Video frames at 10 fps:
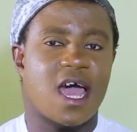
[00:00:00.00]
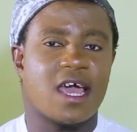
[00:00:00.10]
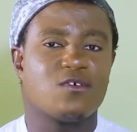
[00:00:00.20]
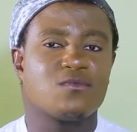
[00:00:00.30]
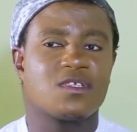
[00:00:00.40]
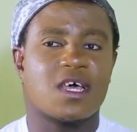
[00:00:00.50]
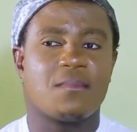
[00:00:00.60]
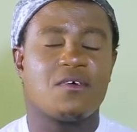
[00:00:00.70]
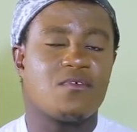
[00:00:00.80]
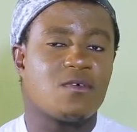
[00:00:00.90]

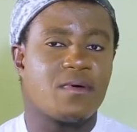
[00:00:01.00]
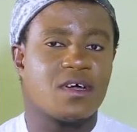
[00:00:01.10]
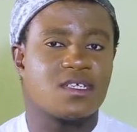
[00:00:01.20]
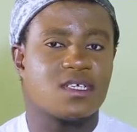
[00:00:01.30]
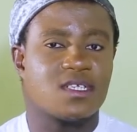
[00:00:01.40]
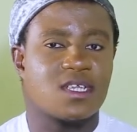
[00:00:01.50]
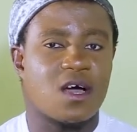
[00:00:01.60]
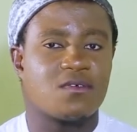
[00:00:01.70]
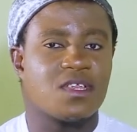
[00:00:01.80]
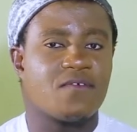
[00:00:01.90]
I'm a real person.
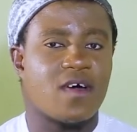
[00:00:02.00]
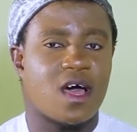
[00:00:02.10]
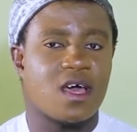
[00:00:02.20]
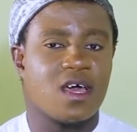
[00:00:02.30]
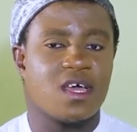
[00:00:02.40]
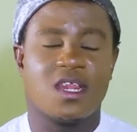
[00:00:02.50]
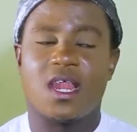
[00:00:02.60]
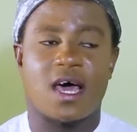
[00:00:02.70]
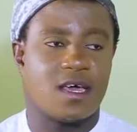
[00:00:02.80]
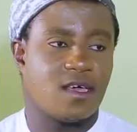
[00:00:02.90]
I'll never
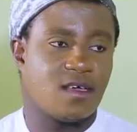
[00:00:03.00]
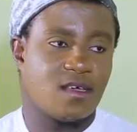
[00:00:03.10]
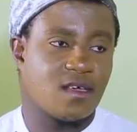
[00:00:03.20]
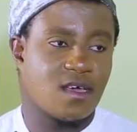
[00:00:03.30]
lie